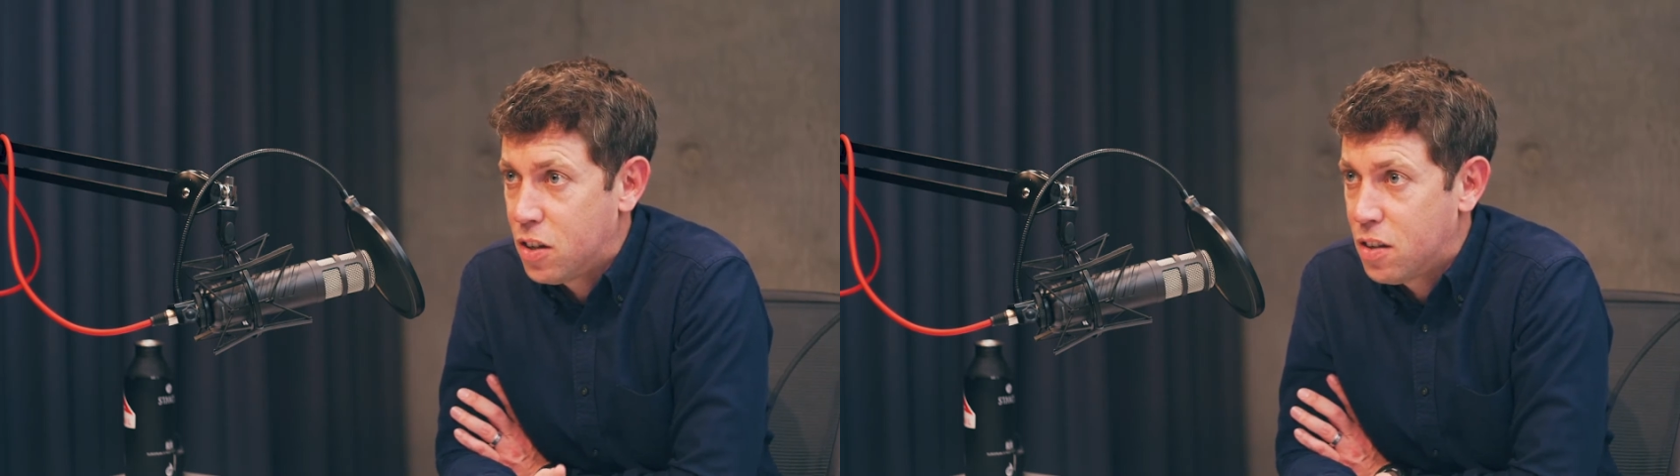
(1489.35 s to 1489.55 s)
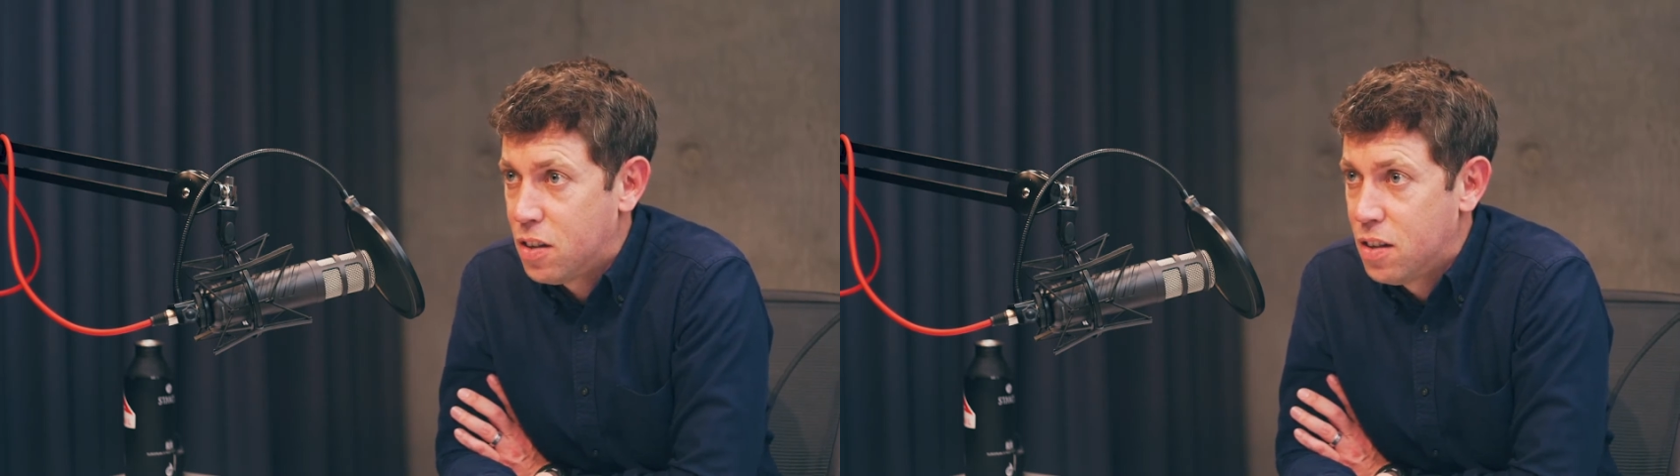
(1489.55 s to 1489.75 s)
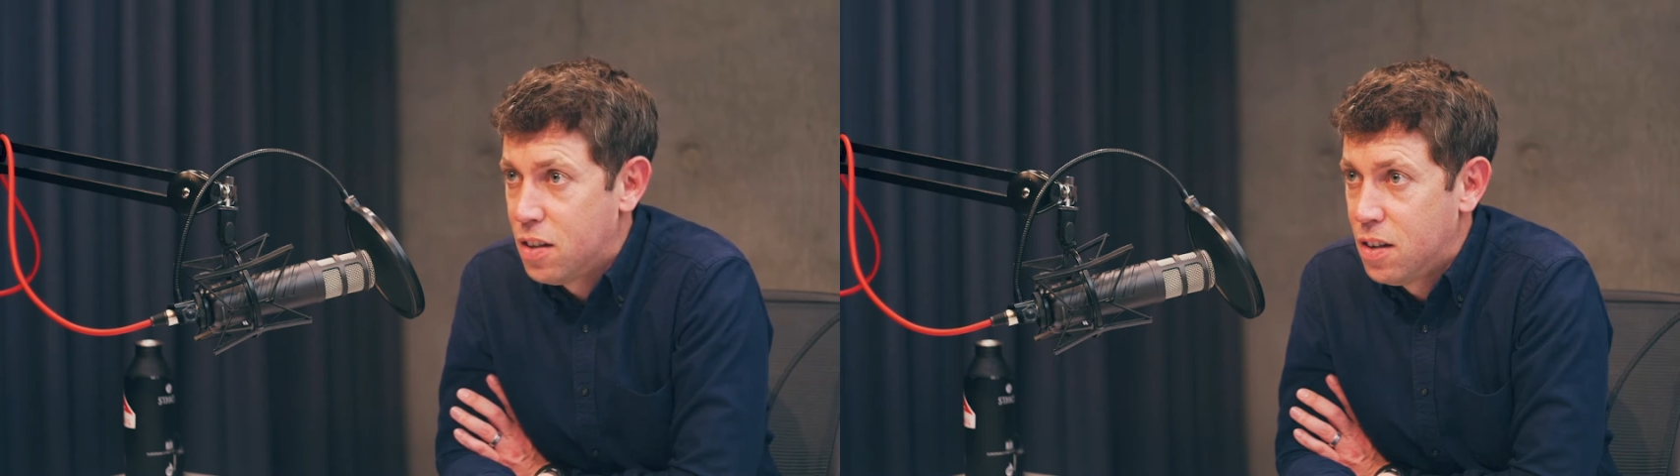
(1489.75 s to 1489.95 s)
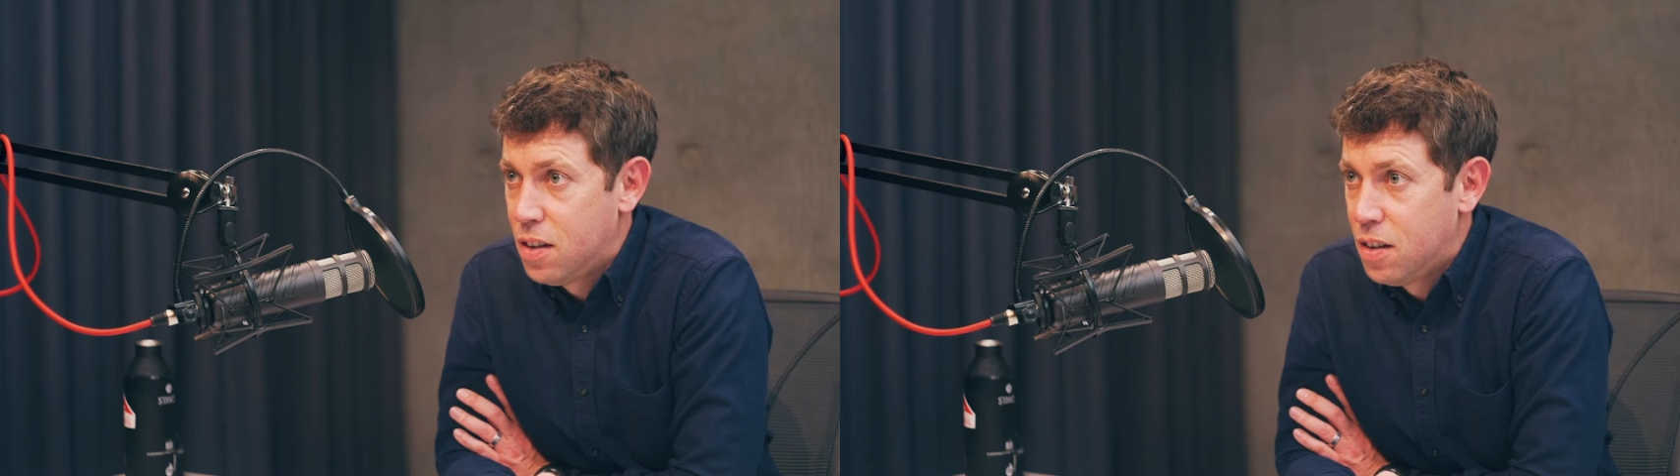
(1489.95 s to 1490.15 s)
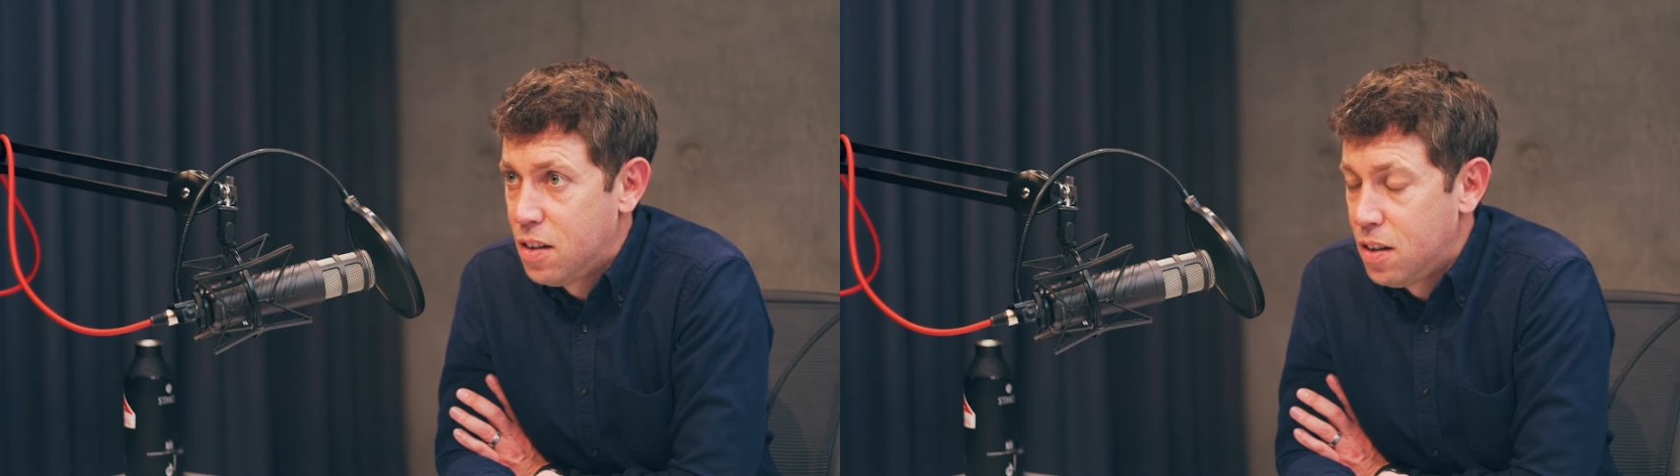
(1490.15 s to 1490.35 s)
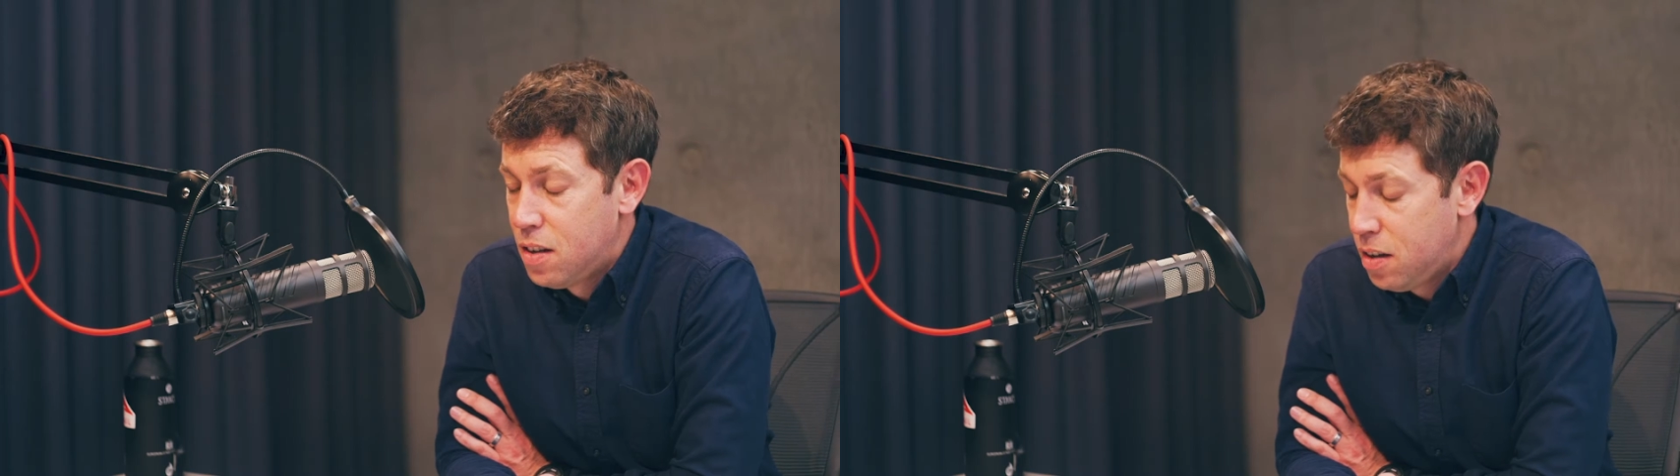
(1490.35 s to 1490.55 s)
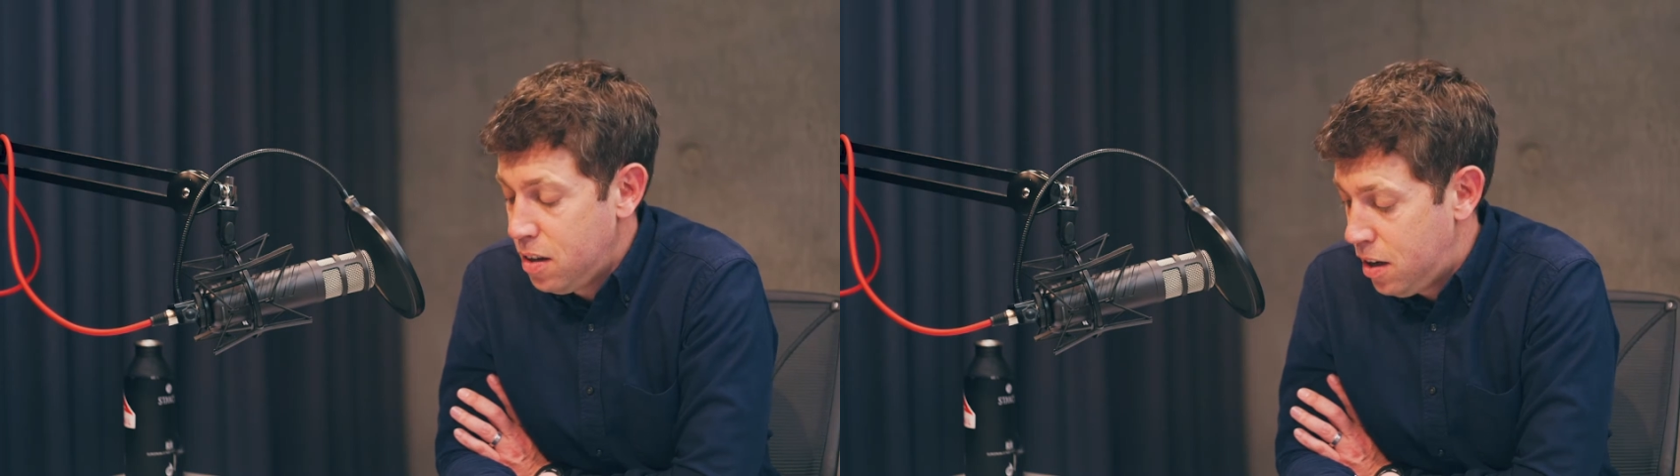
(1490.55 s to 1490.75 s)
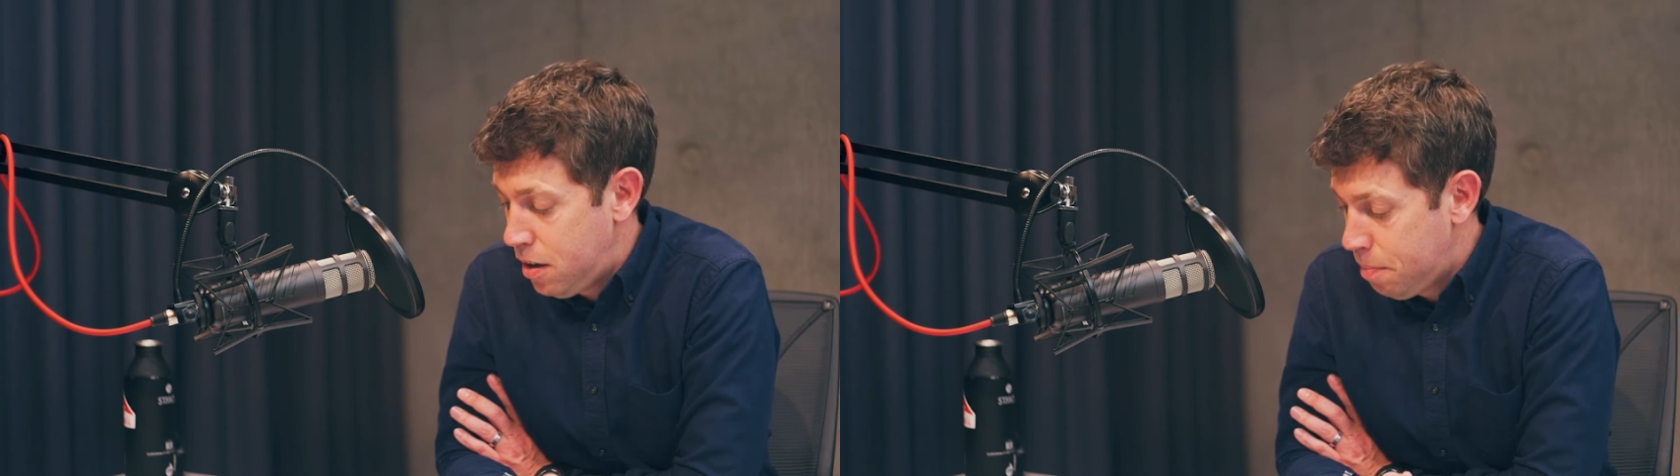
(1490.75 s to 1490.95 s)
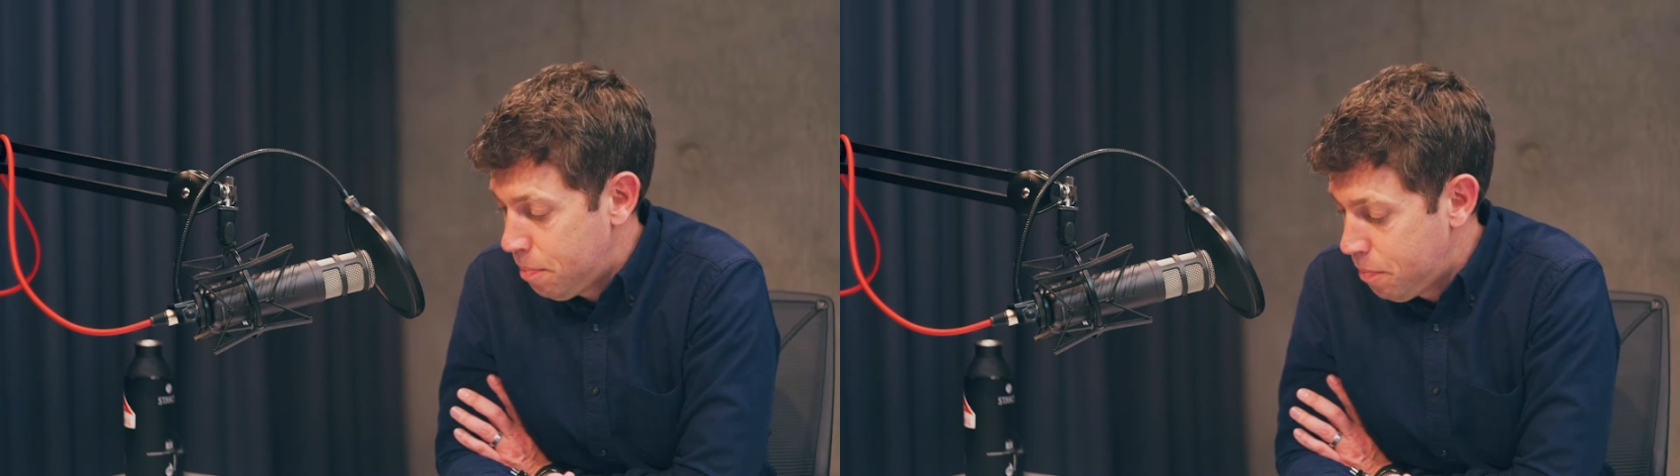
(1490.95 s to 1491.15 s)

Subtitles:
other. Absolutely. Yeah.